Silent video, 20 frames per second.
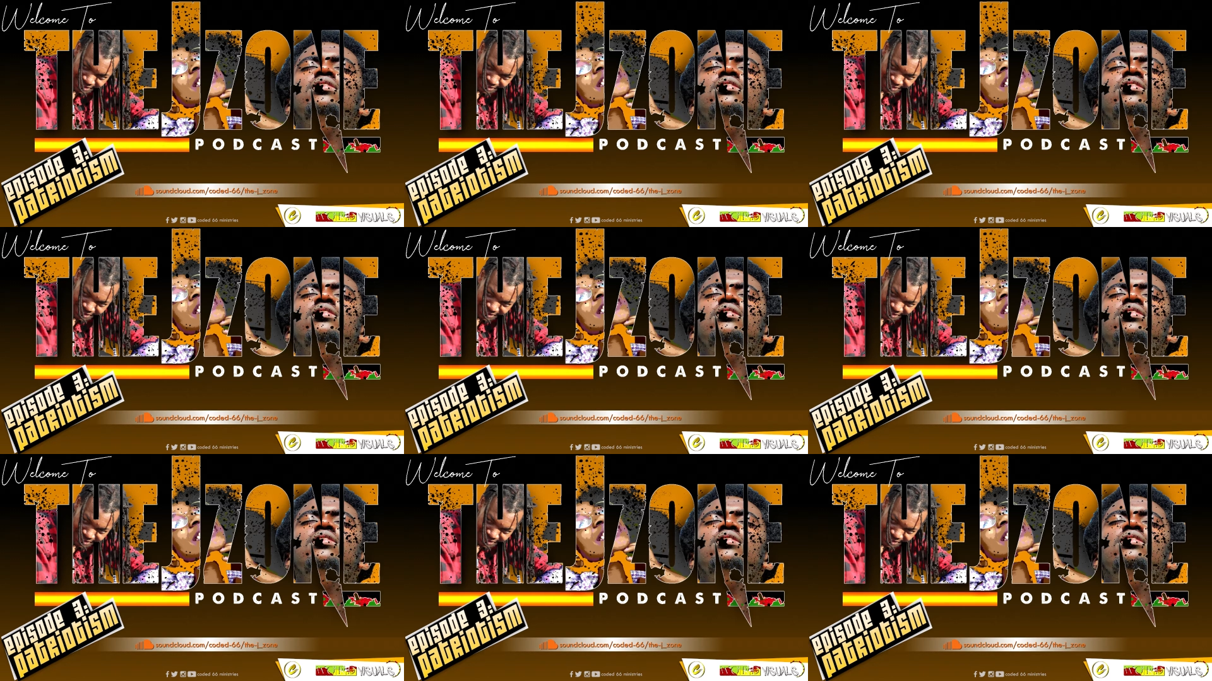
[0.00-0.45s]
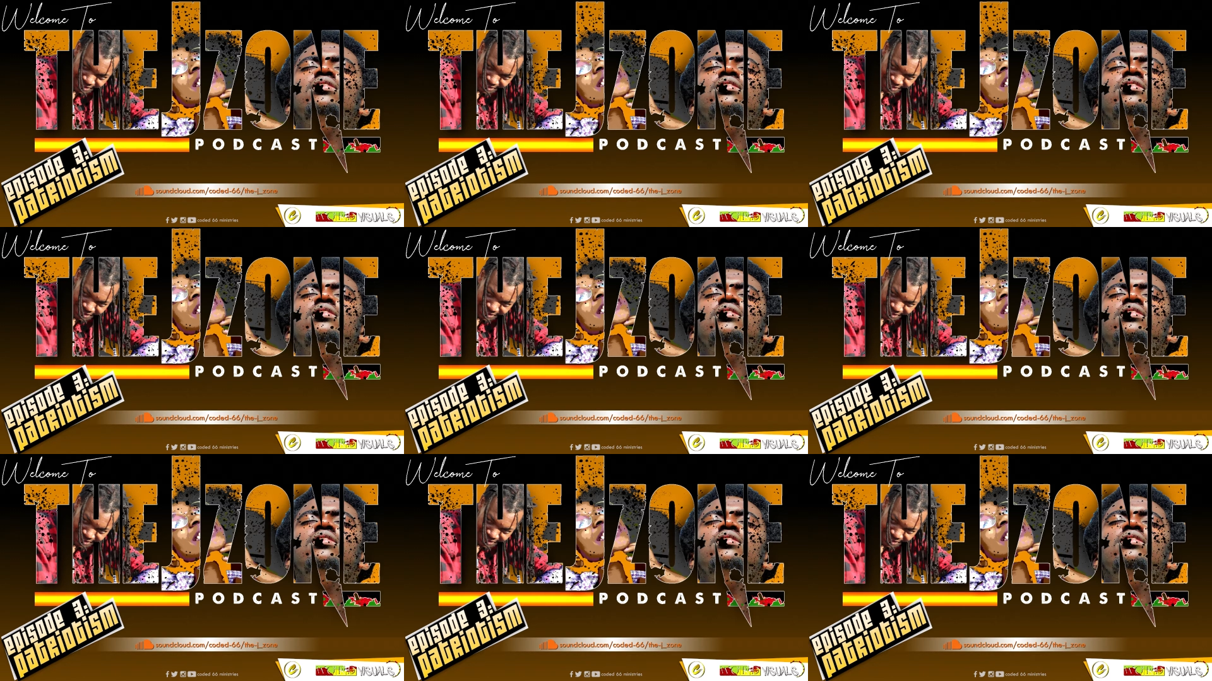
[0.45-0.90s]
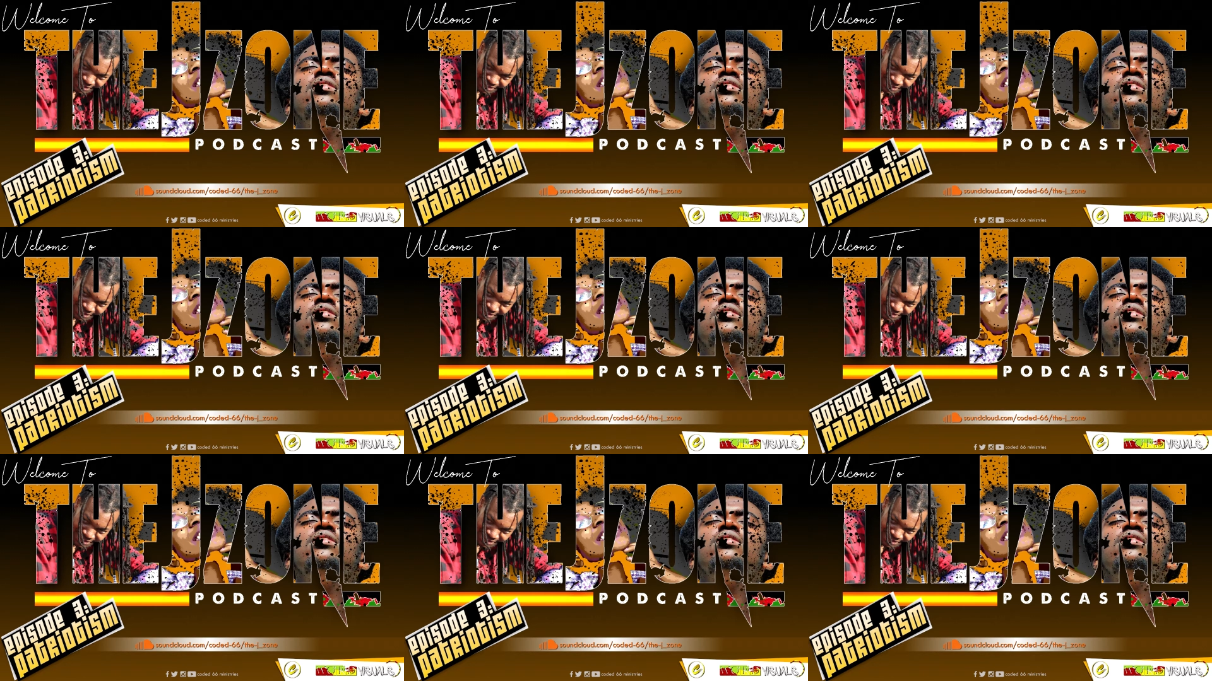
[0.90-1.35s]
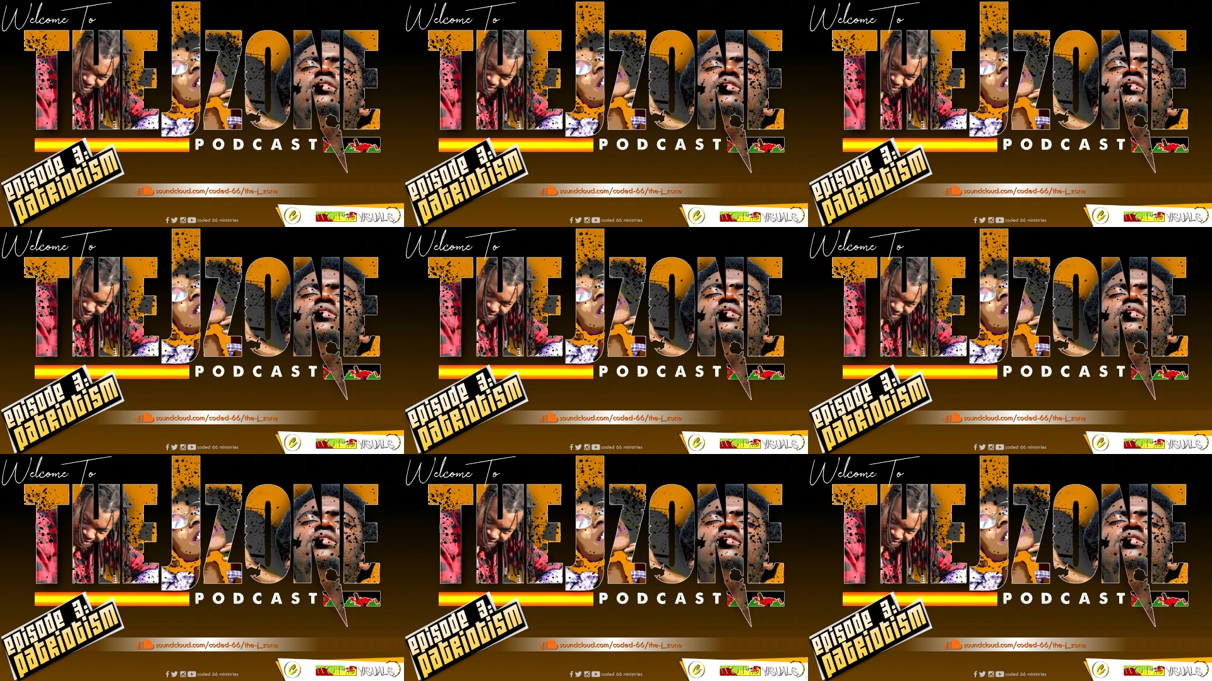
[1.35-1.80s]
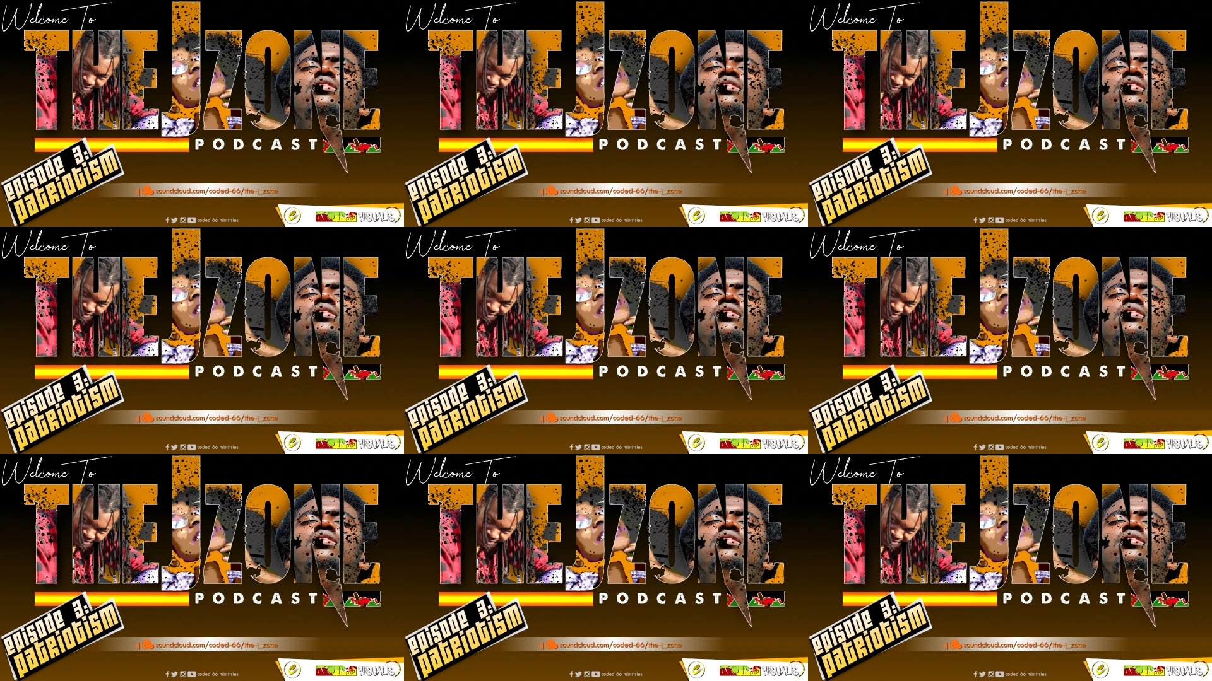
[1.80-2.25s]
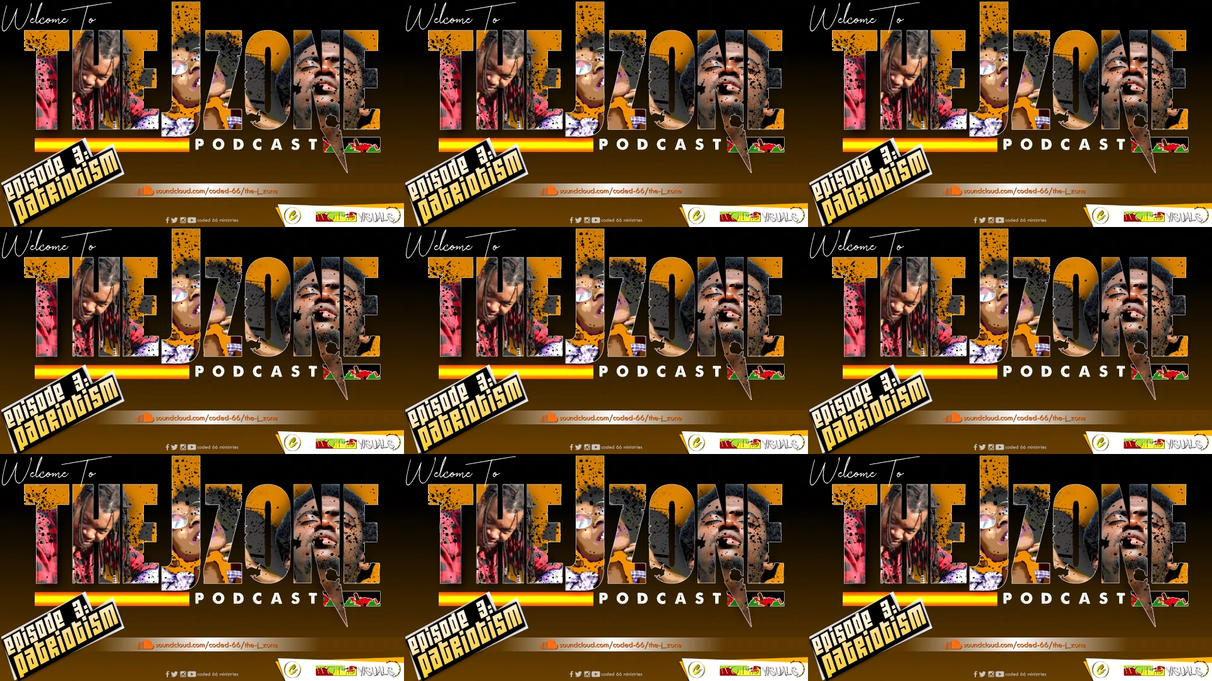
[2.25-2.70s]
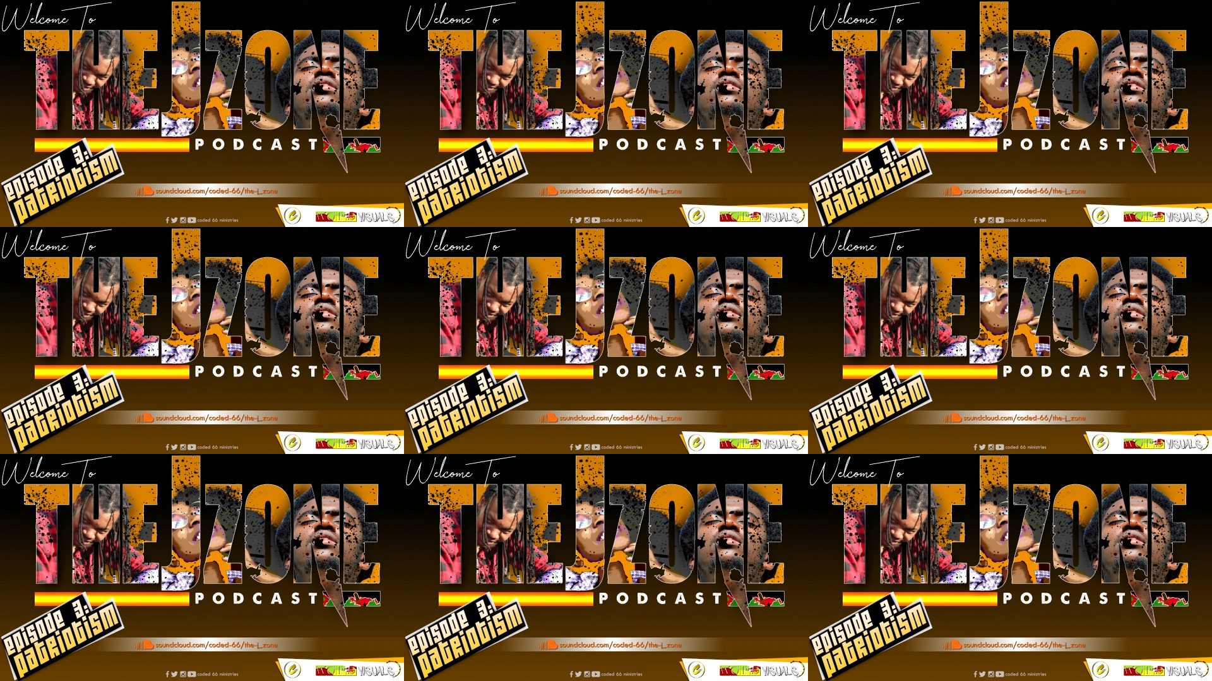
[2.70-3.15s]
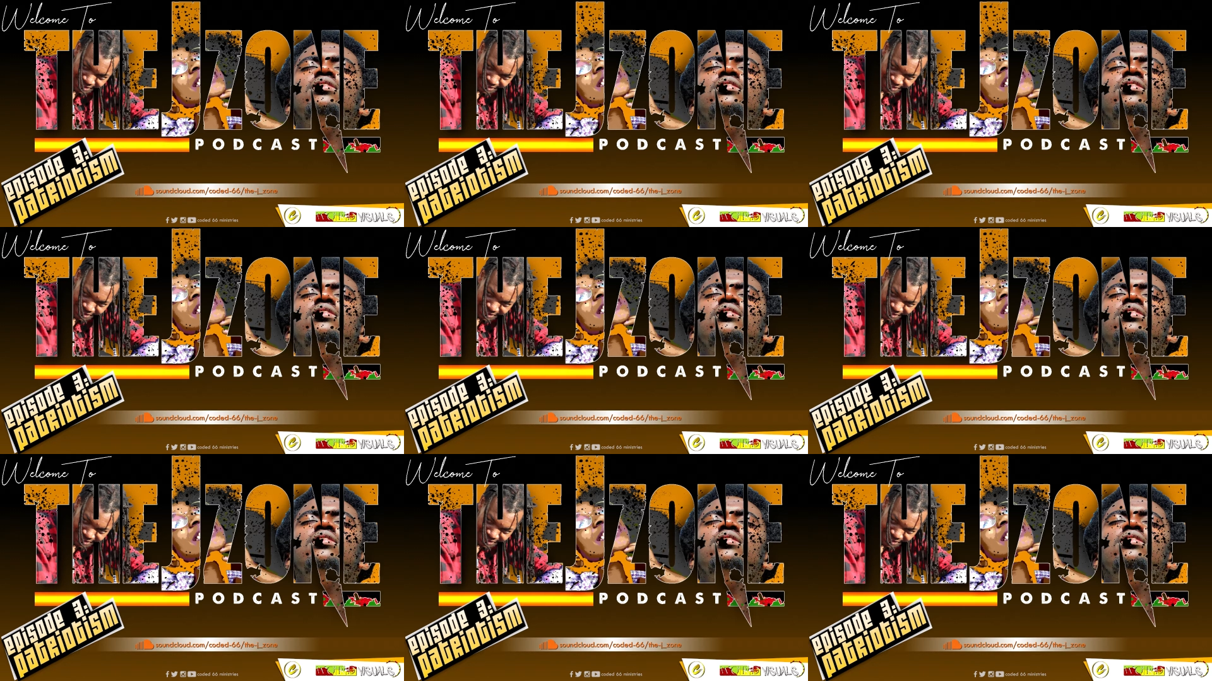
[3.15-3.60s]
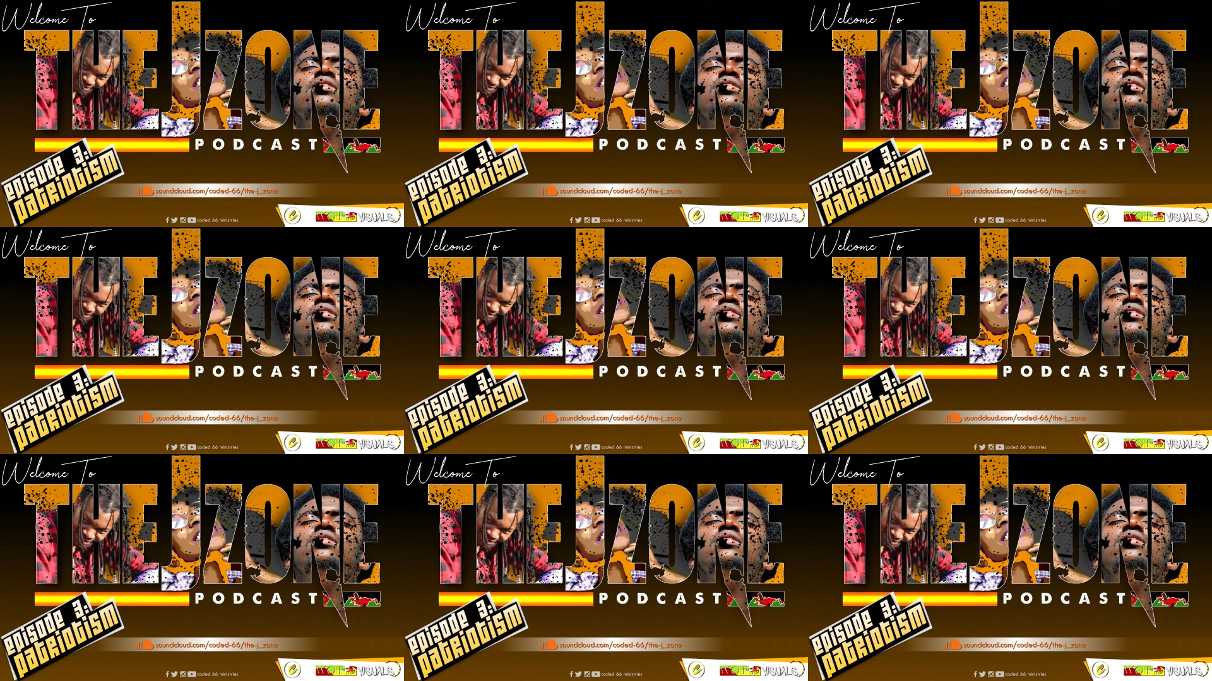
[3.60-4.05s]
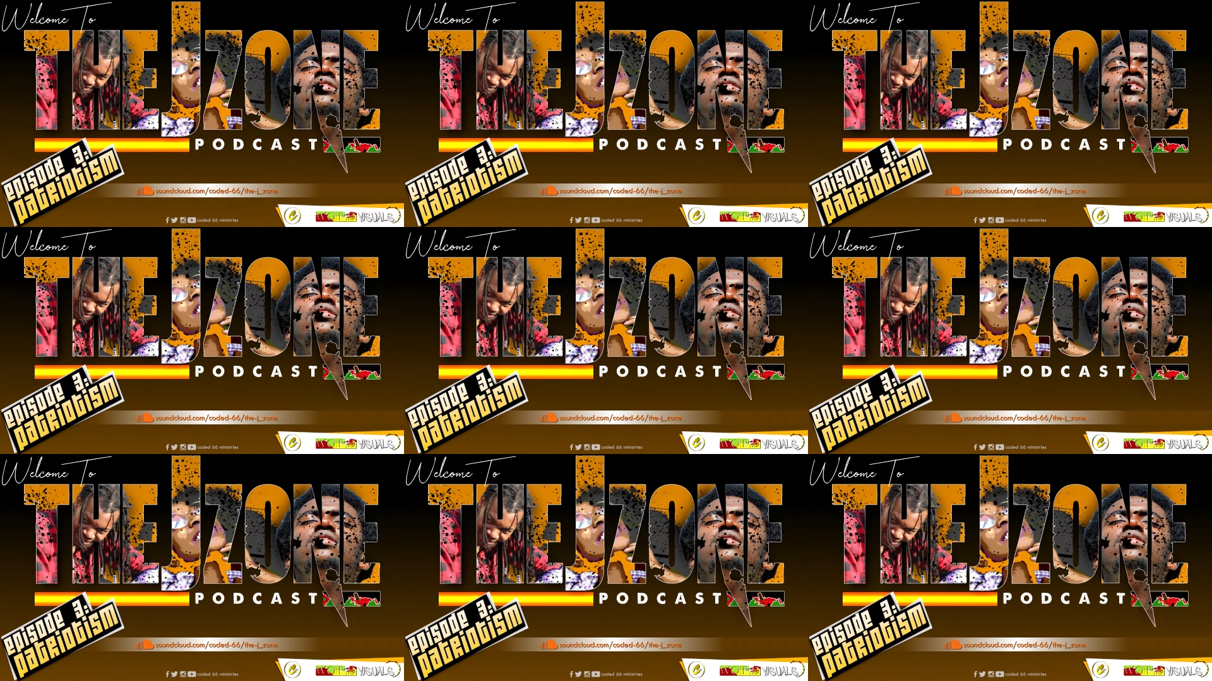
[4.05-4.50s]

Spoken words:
[unreadable: no face in view]